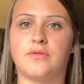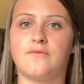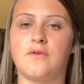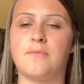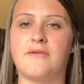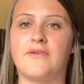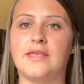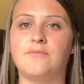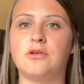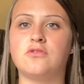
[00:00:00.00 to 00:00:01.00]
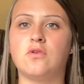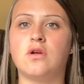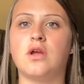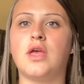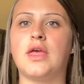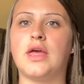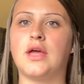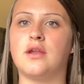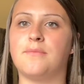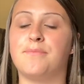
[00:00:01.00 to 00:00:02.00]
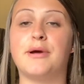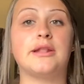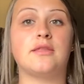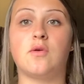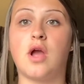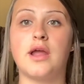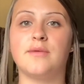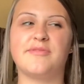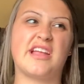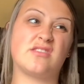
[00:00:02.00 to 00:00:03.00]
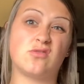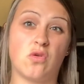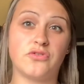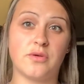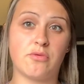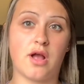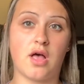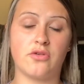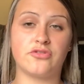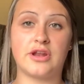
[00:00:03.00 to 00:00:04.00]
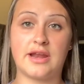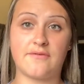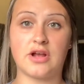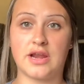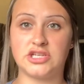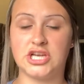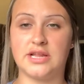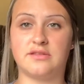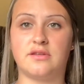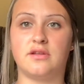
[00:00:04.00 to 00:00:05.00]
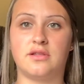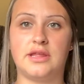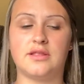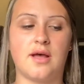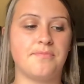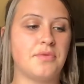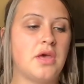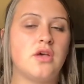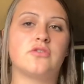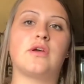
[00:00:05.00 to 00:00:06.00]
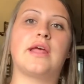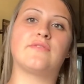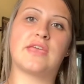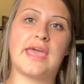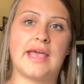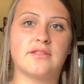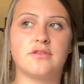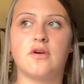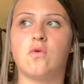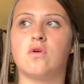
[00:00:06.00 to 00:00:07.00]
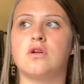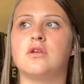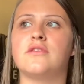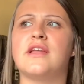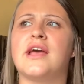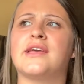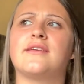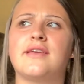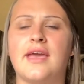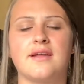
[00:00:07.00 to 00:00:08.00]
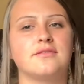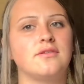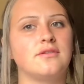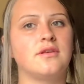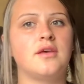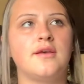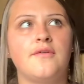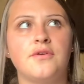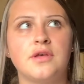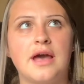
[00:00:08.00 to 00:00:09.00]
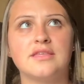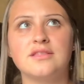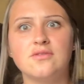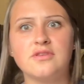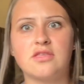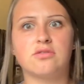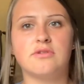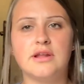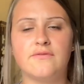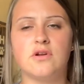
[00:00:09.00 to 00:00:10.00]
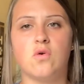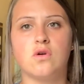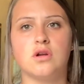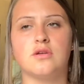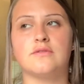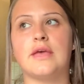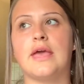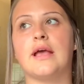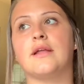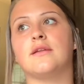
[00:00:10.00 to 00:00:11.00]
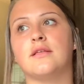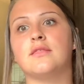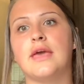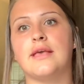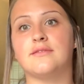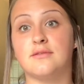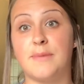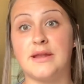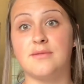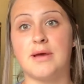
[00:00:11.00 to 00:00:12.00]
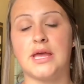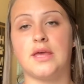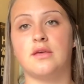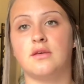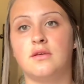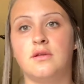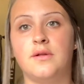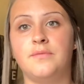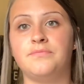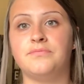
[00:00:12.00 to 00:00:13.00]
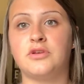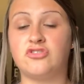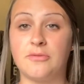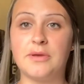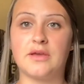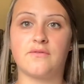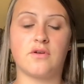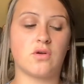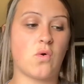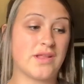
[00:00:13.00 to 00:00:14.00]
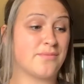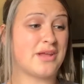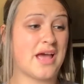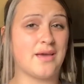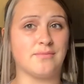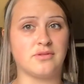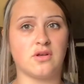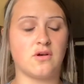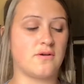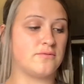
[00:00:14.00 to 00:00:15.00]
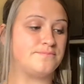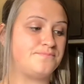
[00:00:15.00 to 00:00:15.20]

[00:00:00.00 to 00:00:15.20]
from my Facebook store, and but there were items that sold somewhere else and I never got a chance to delete them. So I'd have to cancel the orders, and I canceled, I think there was like three different orders, and they suspended my shipping for quite some time. So